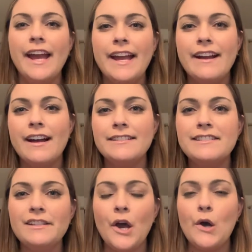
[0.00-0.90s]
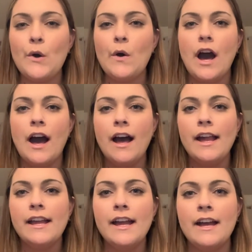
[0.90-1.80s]
Hey guys, so I
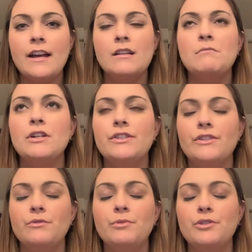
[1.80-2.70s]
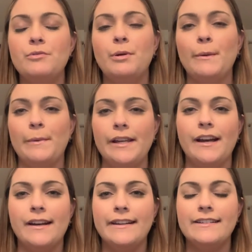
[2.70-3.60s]
am super duper
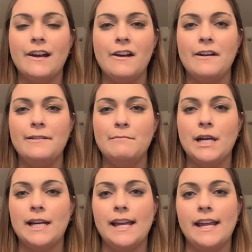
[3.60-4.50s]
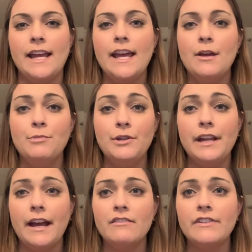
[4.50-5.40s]
behind on my
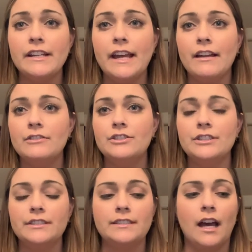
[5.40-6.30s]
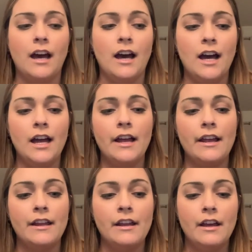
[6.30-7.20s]
beauty advent calendars.
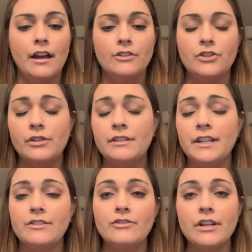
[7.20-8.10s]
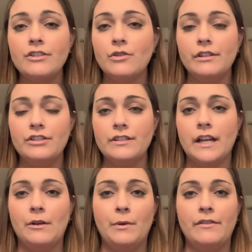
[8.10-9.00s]
I yesterday totally just
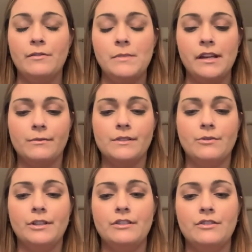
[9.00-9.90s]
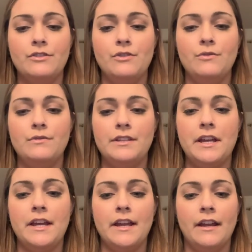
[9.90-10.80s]
got away from me. I was going to do
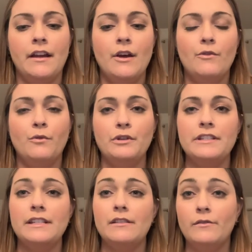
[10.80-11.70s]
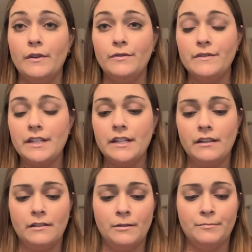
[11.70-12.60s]
day 14 and 15
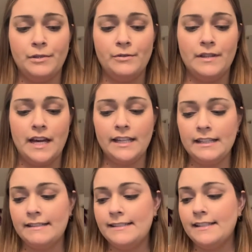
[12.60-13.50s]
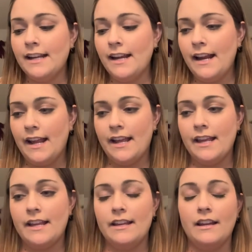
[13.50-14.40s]
and upload that last night
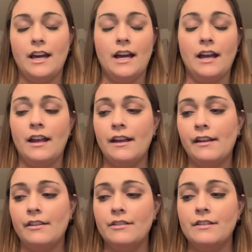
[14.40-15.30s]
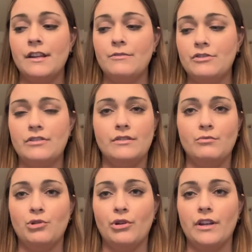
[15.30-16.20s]
and I the day was just
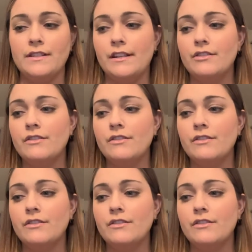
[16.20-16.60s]
super crazy.